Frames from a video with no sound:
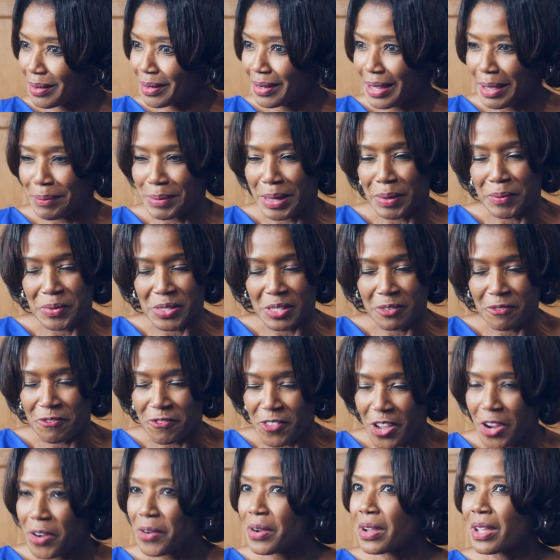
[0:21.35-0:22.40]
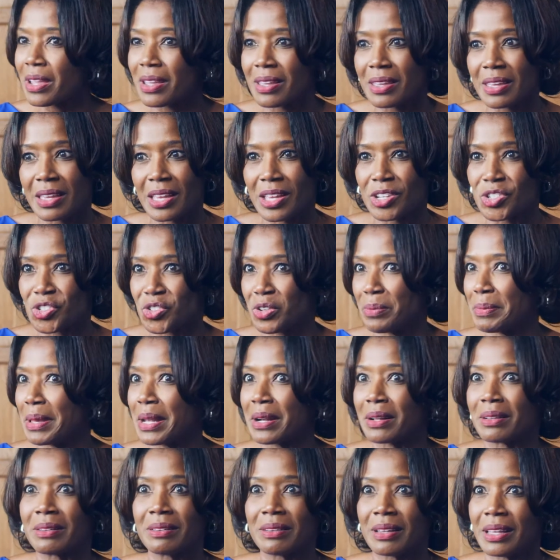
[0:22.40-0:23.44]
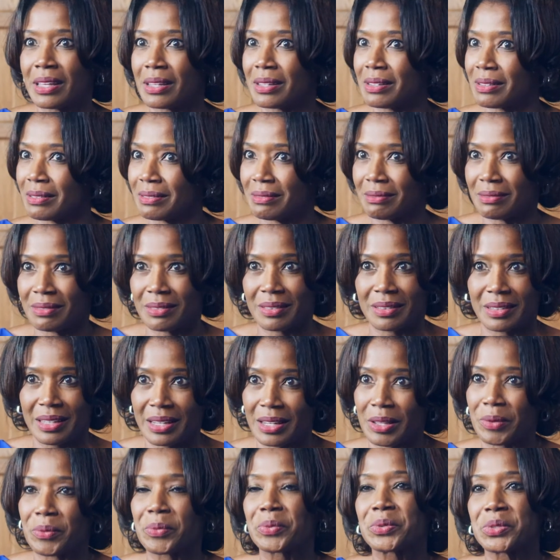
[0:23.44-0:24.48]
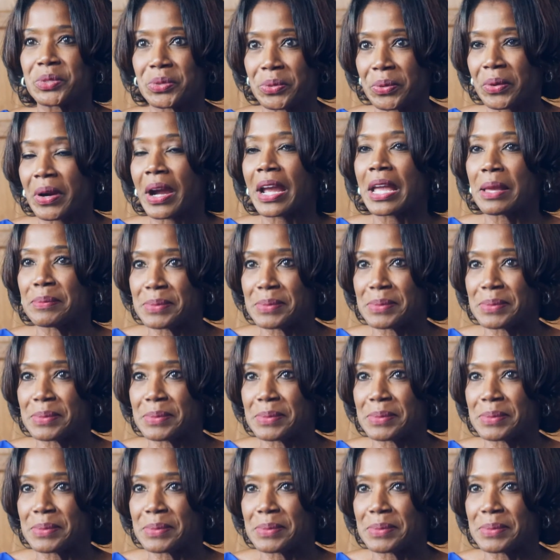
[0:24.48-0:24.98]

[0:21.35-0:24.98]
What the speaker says: it was very instrumental in getting to where I am